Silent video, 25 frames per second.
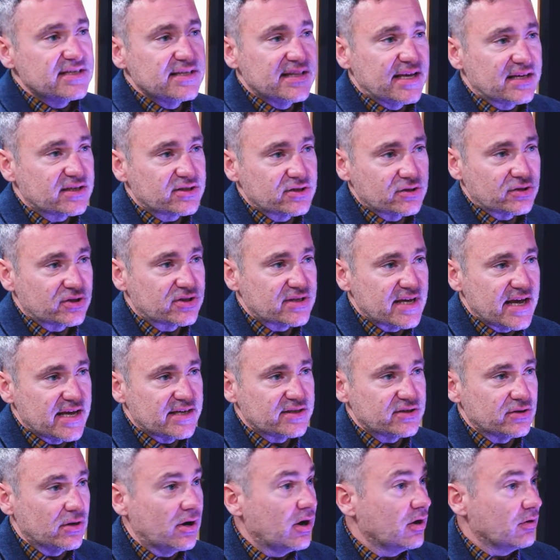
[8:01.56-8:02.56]
that
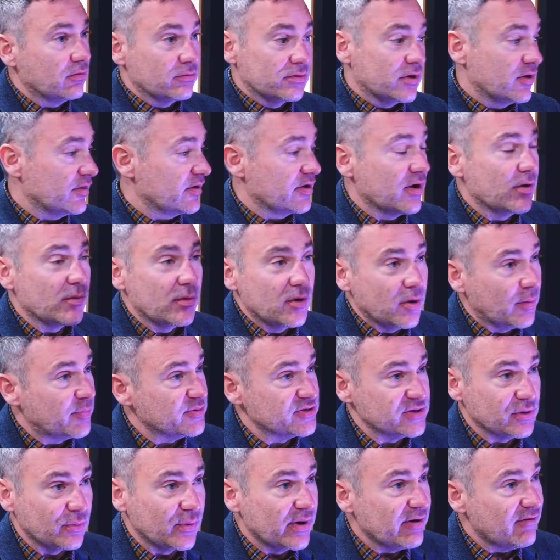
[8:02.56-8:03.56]
success, or the
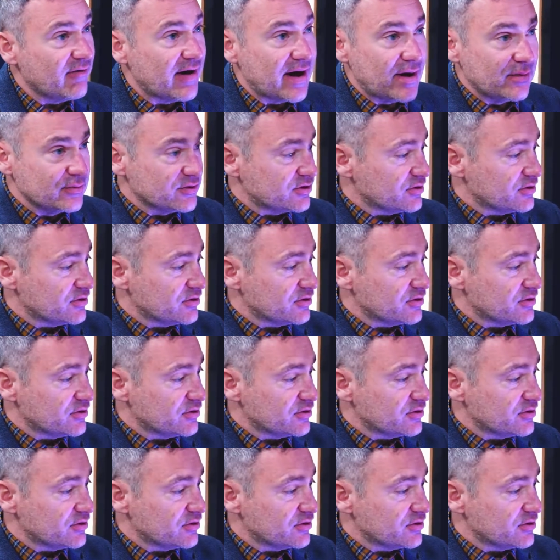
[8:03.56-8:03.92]
opposite way around.